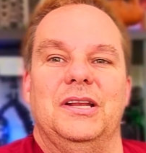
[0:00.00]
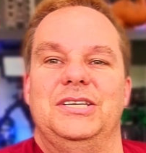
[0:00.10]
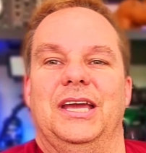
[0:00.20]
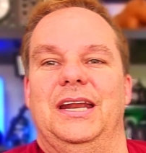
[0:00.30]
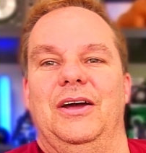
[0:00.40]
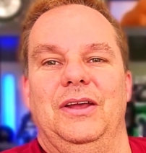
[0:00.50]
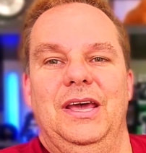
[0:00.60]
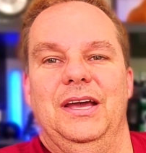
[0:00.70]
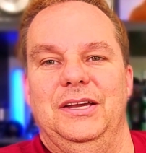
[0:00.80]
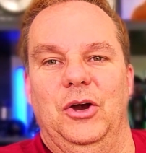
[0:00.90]
and checking out
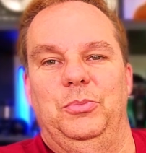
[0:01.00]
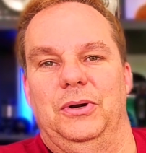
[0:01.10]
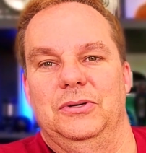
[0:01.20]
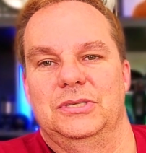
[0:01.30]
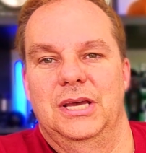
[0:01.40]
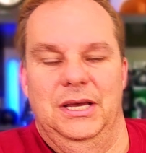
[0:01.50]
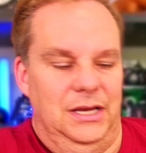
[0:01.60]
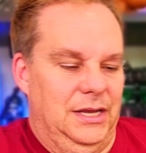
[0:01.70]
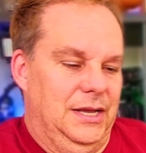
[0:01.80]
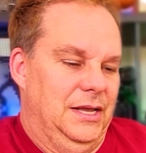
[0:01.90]
GoPros,
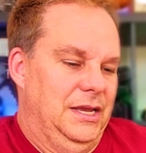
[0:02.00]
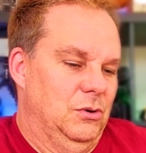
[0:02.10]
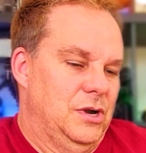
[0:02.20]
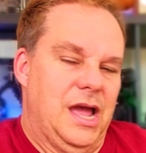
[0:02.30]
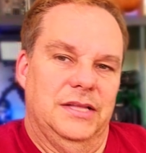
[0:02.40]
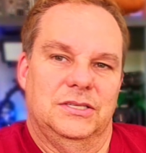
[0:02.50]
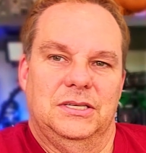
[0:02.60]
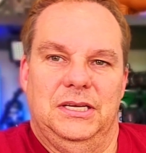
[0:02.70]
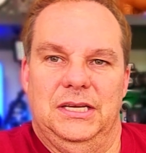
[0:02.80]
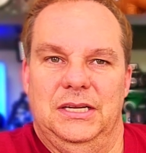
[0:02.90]
Hero
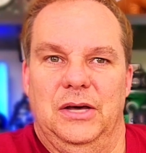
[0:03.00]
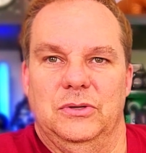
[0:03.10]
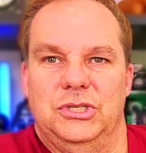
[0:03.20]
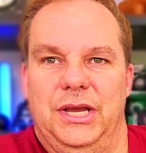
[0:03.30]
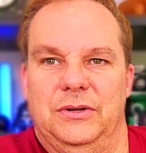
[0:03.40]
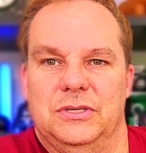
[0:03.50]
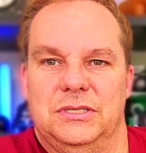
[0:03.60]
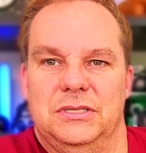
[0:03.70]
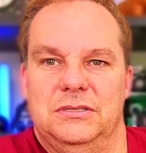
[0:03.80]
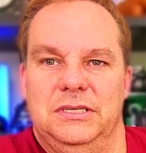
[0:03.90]
9s, and other channels
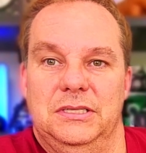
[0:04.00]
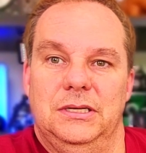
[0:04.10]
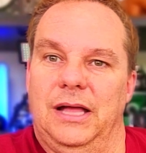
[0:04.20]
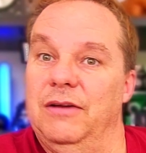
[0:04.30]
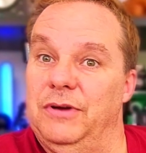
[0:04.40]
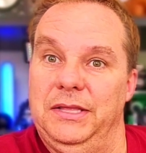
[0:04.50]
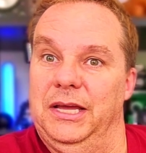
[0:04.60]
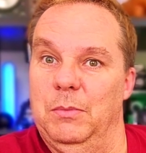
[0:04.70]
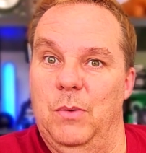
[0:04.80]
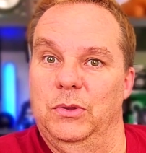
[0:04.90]
until I finally
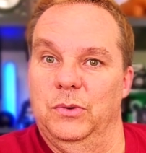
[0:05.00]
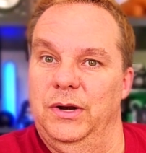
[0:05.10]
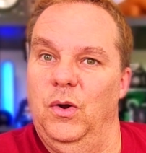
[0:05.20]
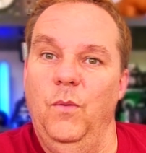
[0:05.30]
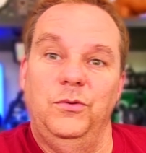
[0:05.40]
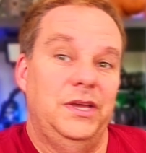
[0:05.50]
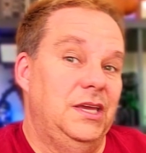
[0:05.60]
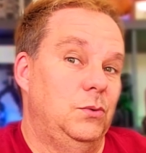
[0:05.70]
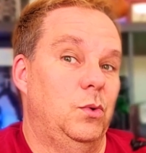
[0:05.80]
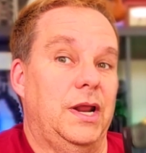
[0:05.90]
come out with one. And
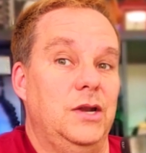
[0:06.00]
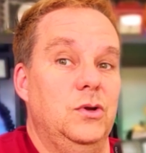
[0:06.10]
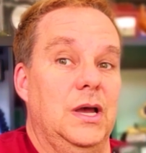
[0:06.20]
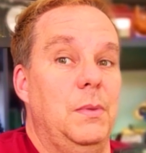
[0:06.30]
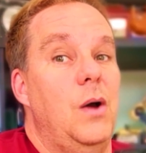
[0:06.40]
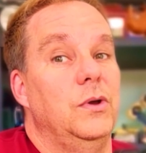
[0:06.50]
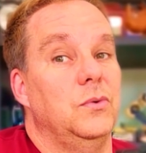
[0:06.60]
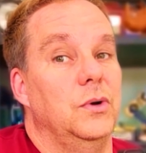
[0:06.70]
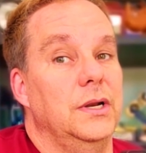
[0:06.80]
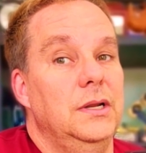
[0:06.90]
hopefully when I do come out
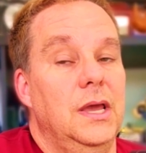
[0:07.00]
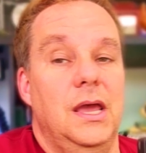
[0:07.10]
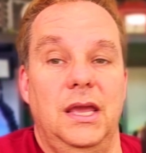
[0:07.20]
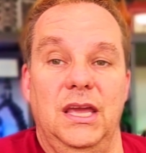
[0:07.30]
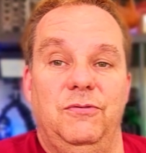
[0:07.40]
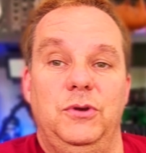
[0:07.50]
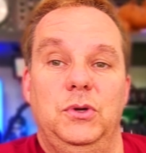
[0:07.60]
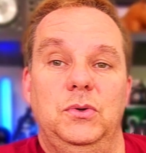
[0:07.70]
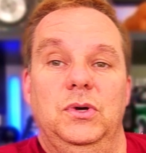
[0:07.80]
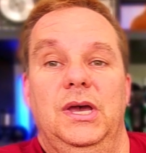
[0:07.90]
with one, if
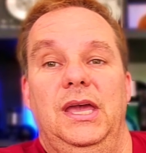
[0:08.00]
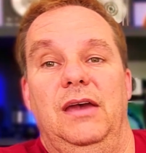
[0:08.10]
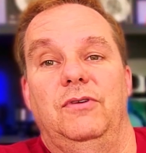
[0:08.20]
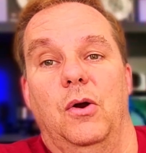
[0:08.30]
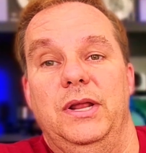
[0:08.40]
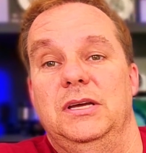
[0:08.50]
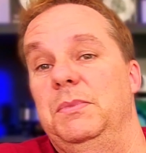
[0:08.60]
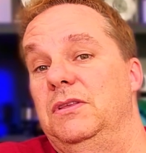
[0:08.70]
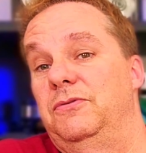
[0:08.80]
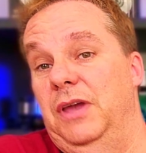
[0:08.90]
you have already done
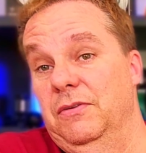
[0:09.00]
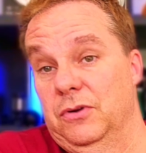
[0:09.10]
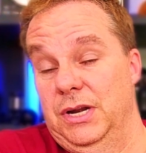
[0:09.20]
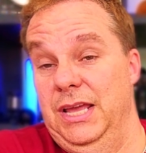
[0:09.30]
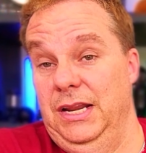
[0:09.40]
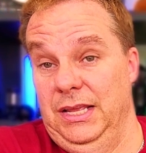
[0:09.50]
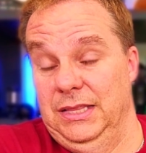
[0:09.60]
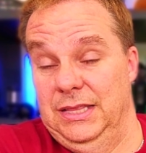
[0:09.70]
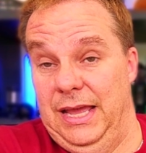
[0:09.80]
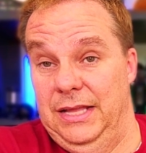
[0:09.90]
me the favor in
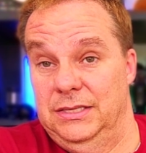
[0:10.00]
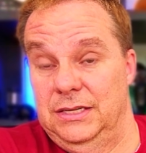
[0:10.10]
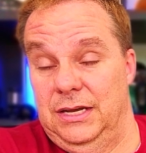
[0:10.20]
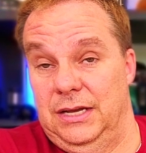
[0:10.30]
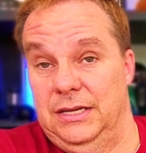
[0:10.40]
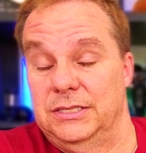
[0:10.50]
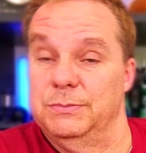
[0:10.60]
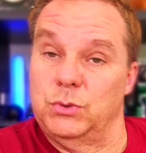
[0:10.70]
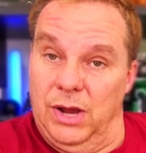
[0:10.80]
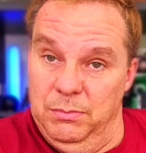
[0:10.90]
hitting that
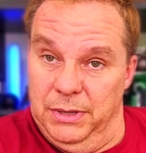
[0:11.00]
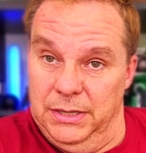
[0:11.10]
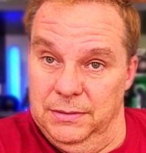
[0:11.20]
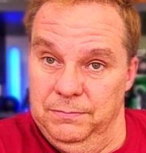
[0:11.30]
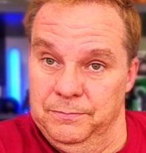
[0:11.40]
subscribe button,